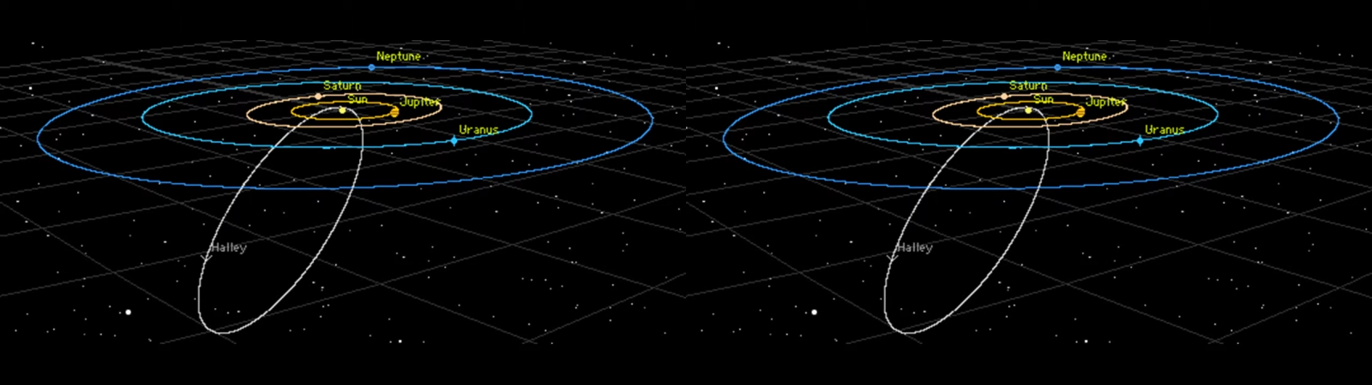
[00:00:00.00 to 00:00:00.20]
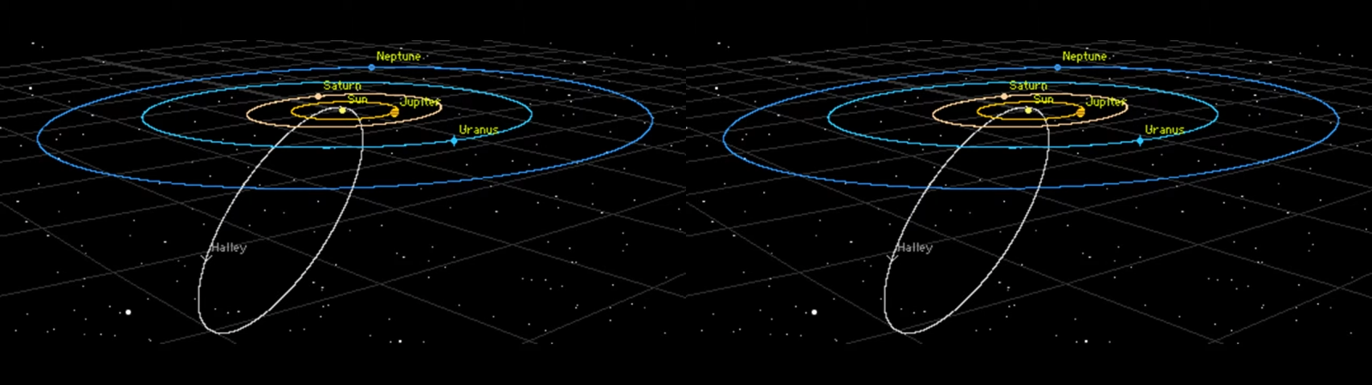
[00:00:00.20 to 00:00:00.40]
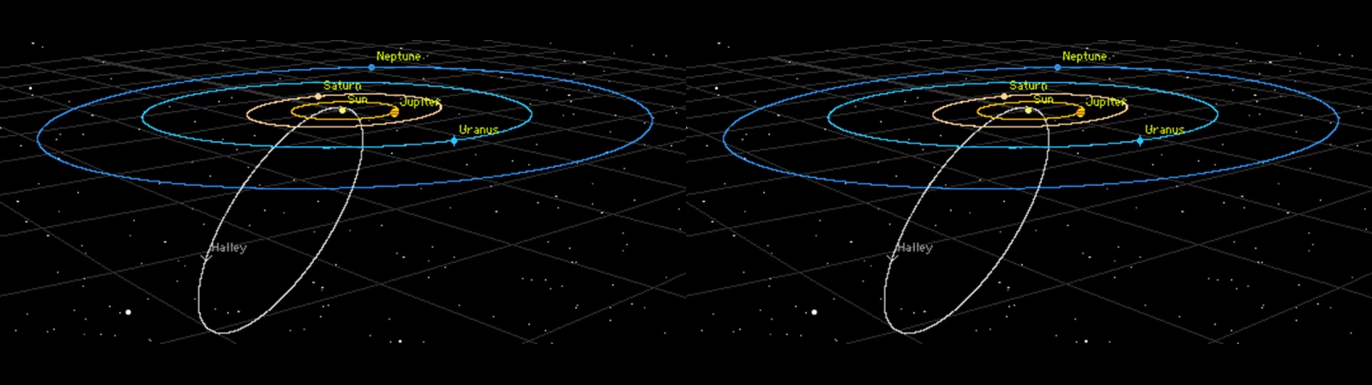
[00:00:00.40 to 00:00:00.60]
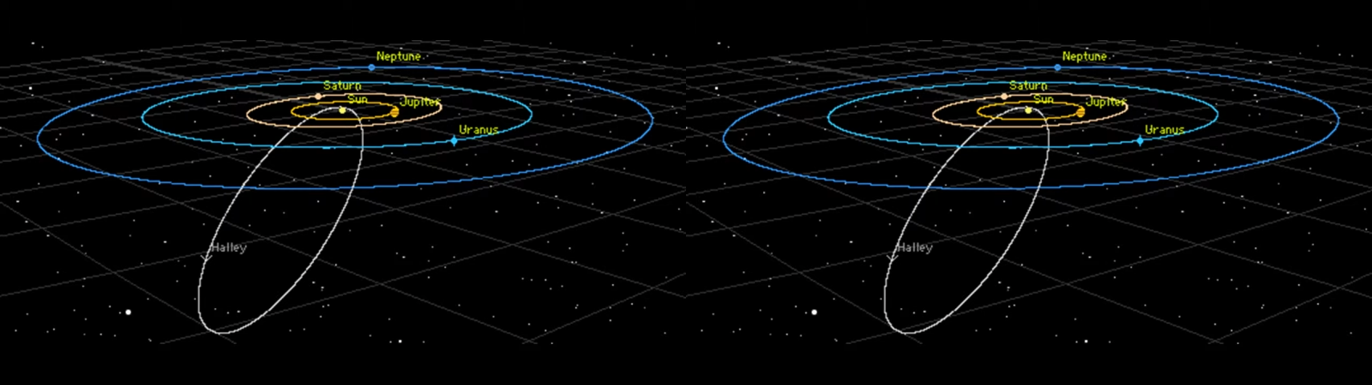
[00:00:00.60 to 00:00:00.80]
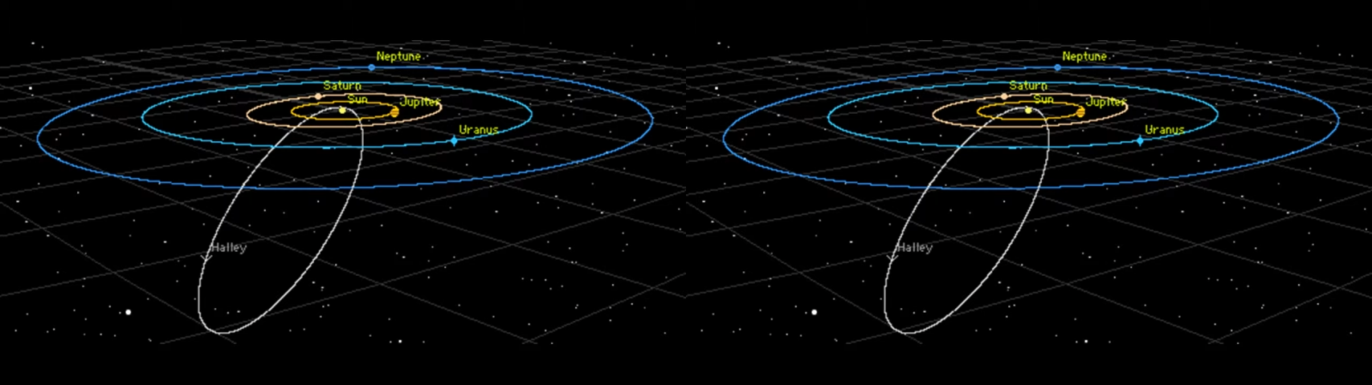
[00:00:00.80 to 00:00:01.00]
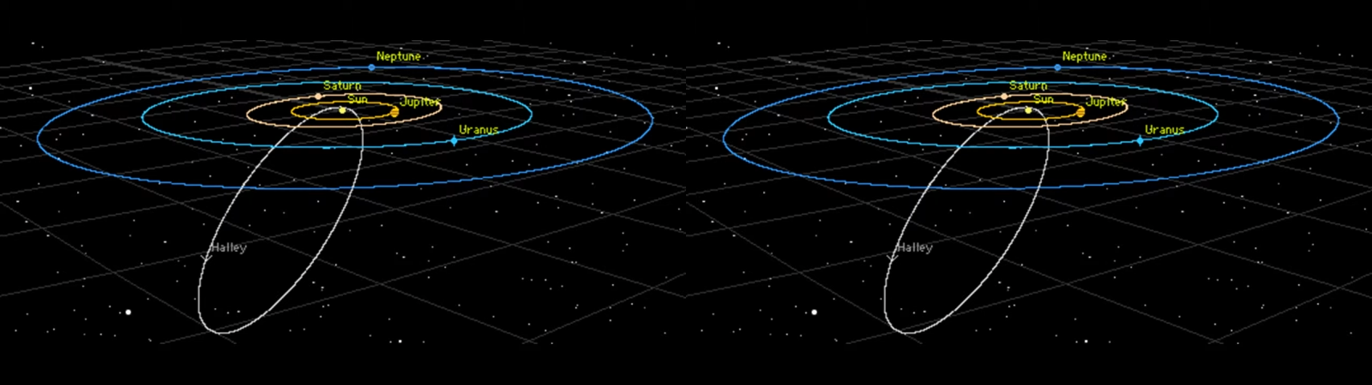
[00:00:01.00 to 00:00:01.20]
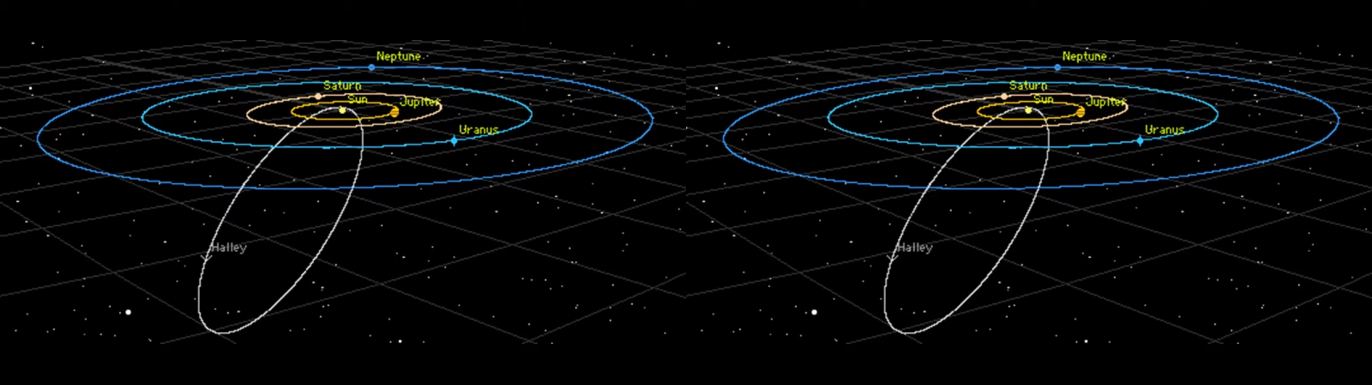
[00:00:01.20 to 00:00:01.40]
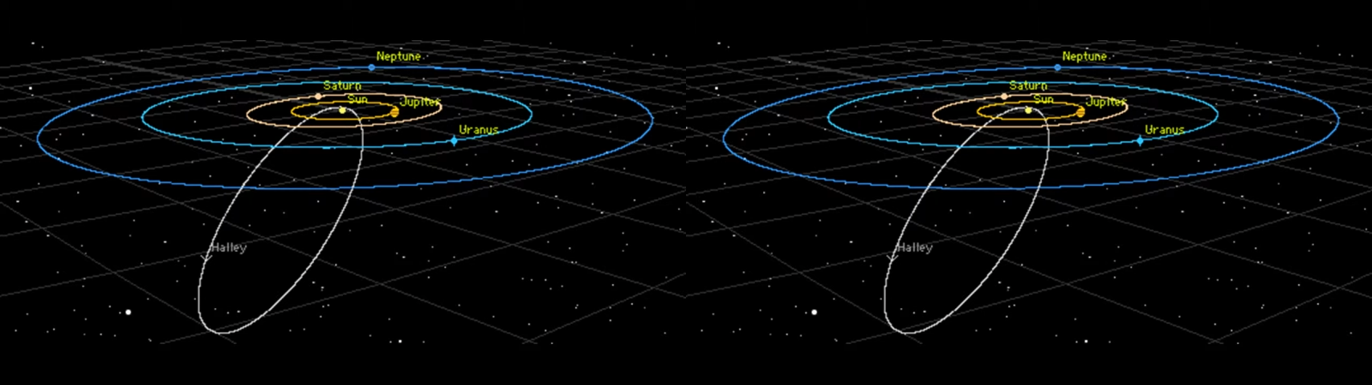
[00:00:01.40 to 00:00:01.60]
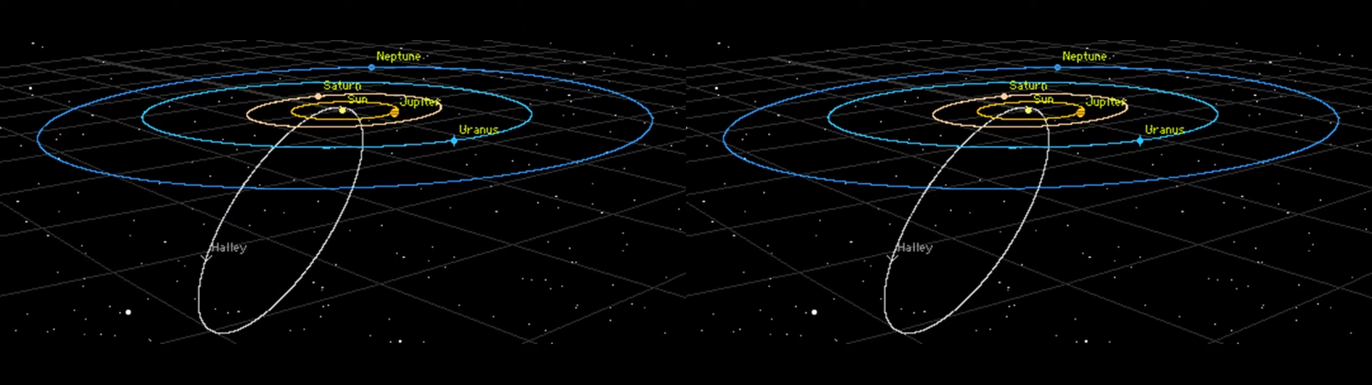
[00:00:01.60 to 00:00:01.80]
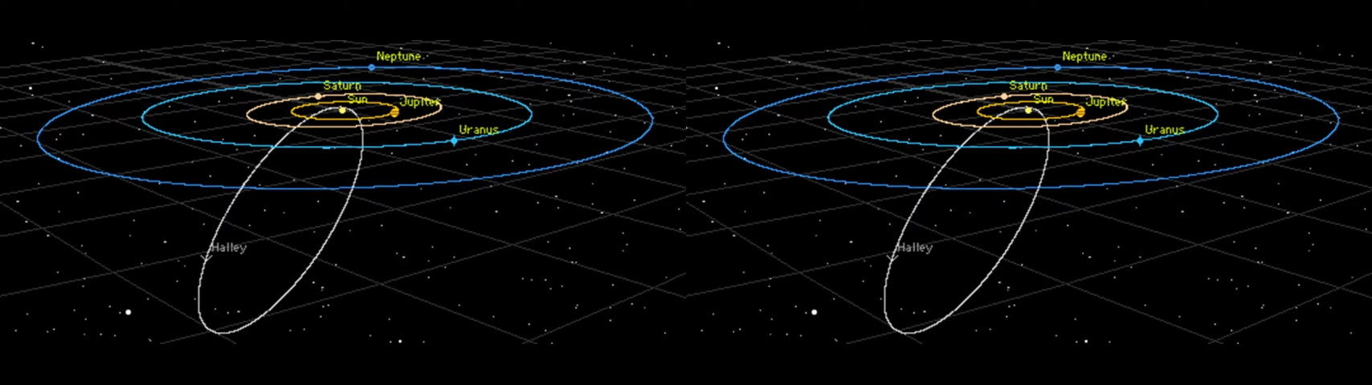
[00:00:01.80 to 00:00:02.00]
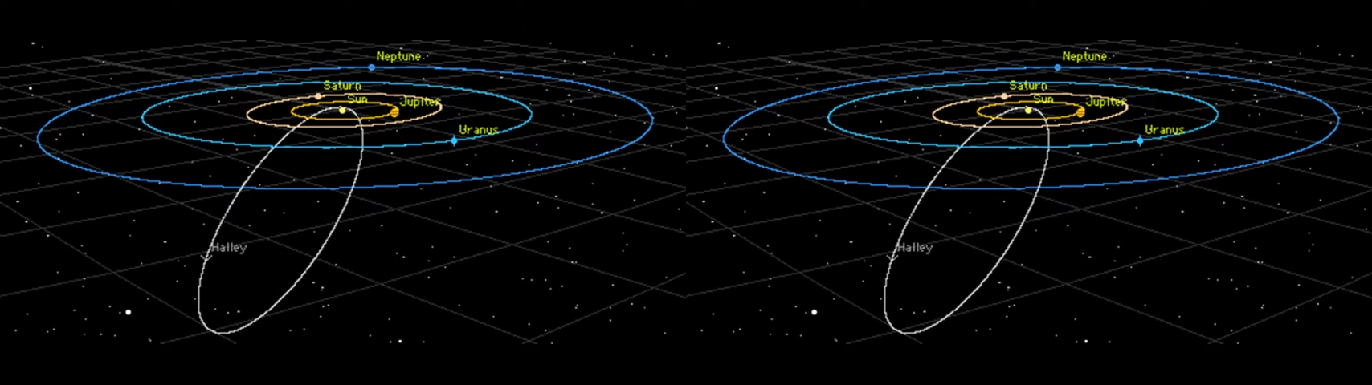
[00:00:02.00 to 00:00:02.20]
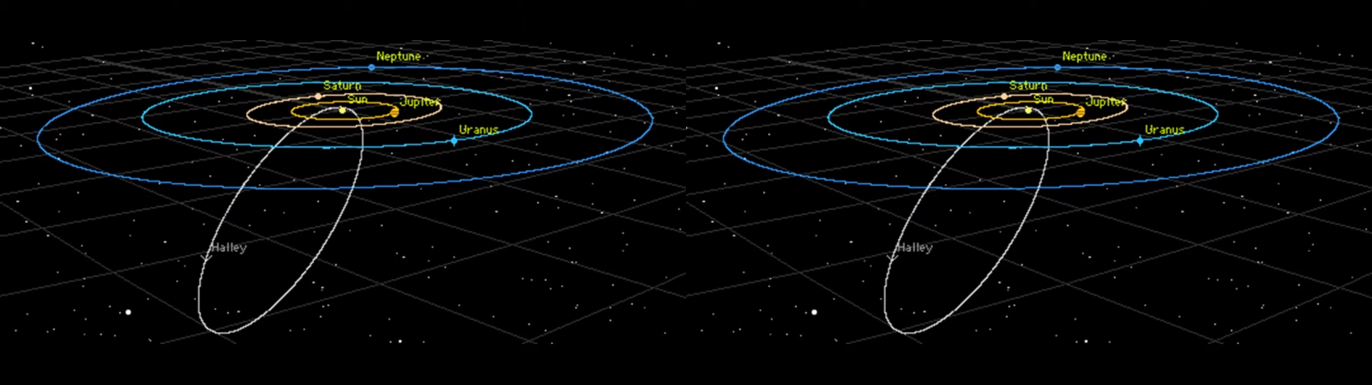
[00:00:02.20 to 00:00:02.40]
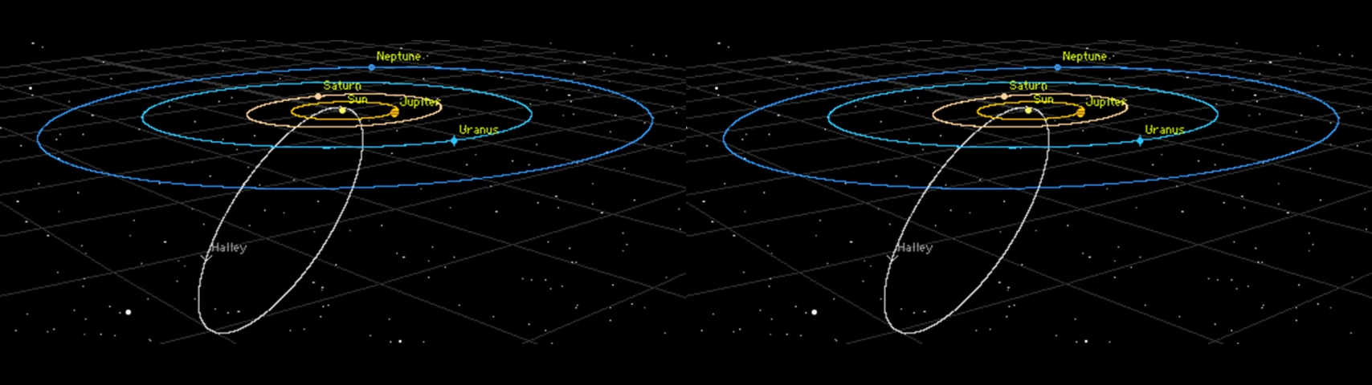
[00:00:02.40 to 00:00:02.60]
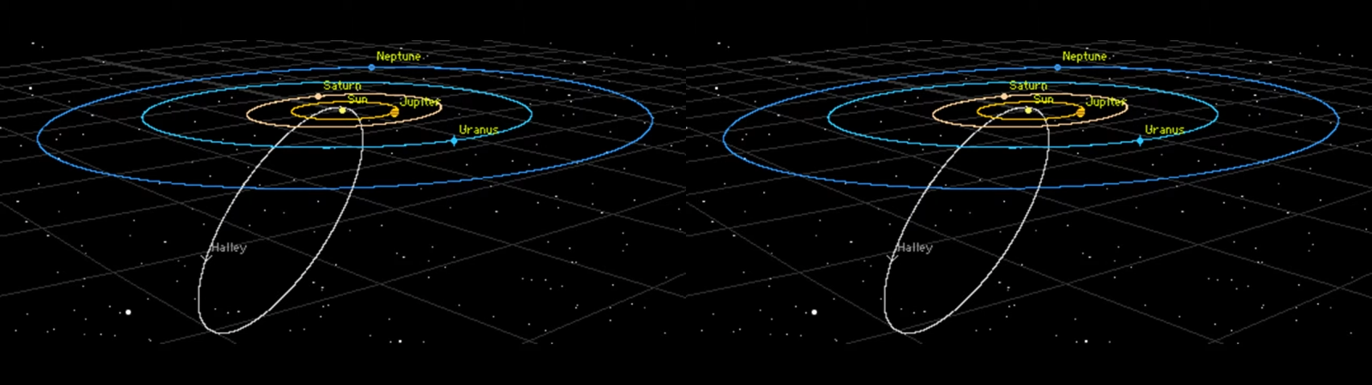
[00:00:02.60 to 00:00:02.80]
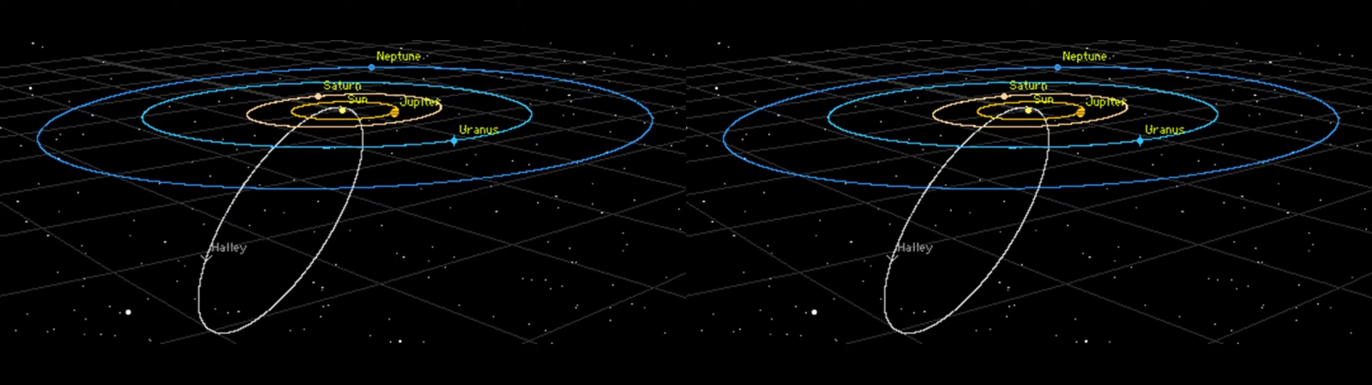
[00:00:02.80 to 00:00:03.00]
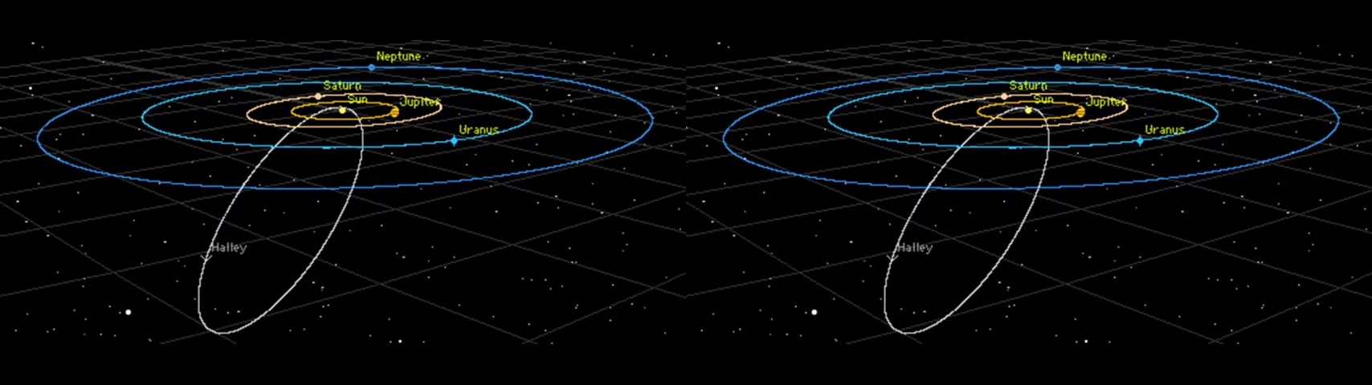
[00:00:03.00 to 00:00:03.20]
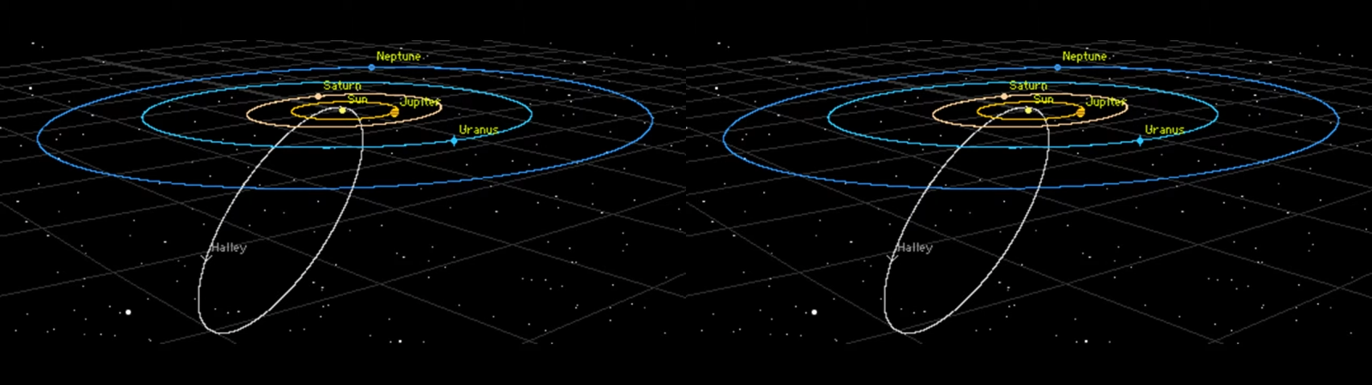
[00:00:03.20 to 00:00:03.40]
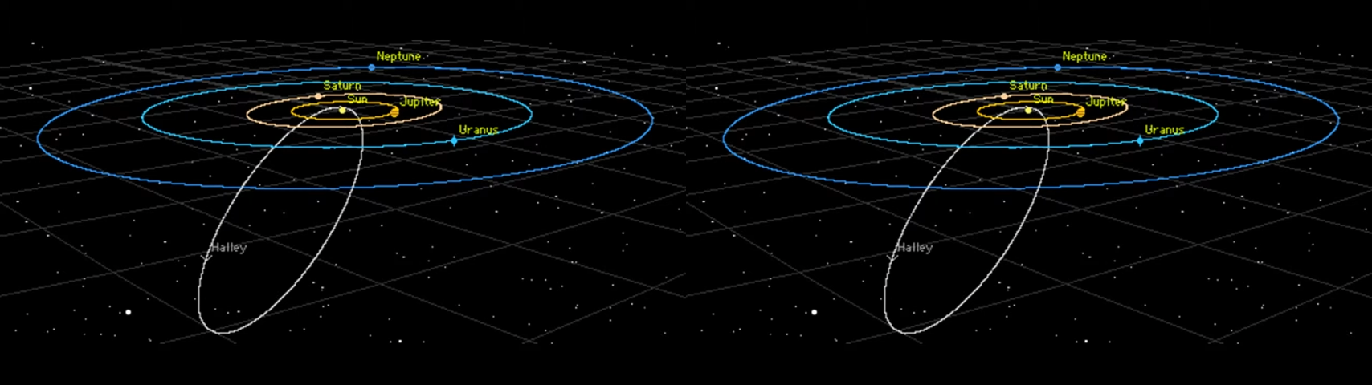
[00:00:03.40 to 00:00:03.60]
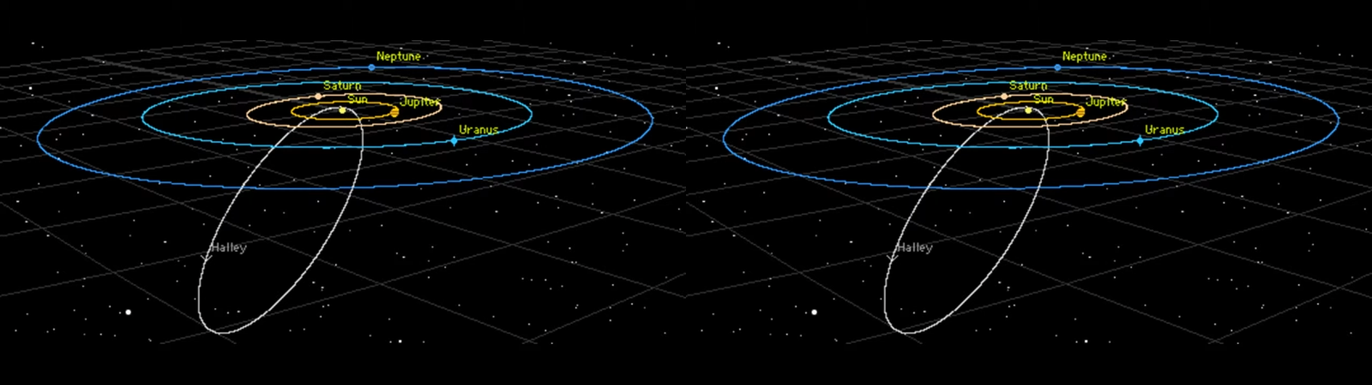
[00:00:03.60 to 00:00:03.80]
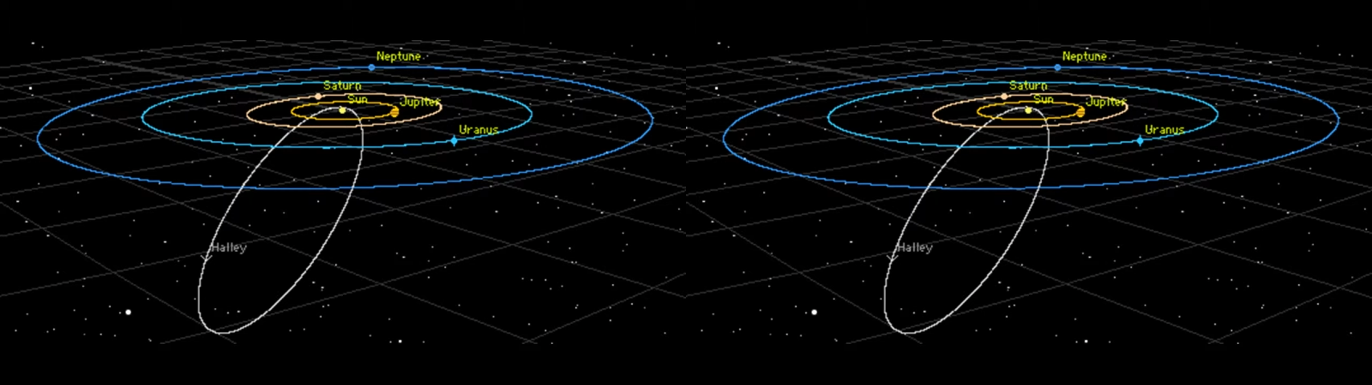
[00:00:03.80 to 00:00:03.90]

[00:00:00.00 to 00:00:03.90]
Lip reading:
[unreadable: no face in view]